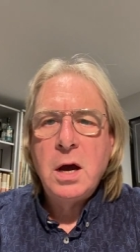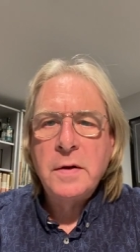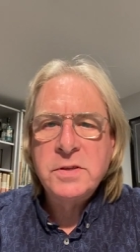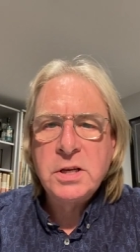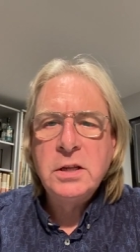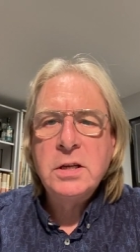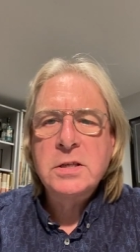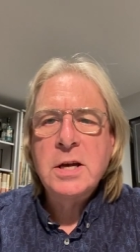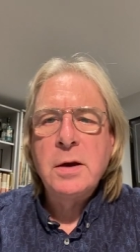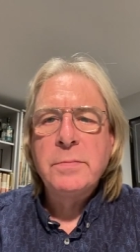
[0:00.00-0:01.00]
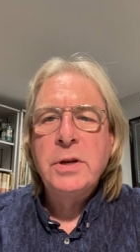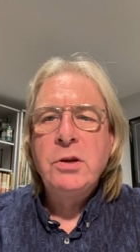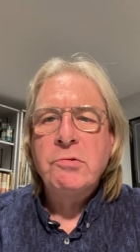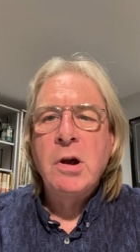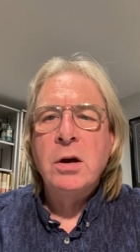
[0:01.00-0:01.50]
I've seen this
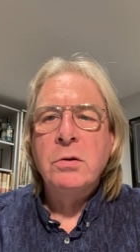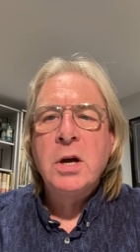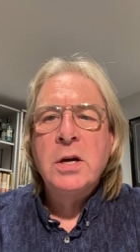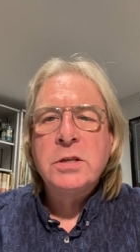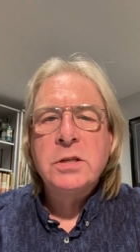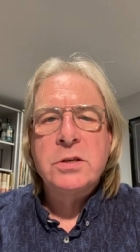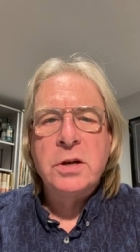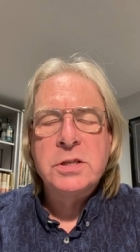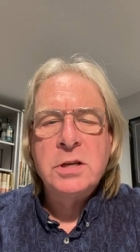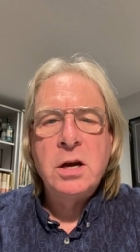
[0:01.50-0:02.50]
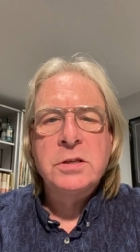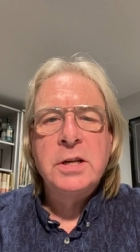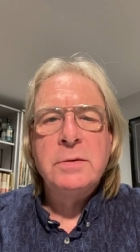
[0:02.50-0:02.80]
company grow since I started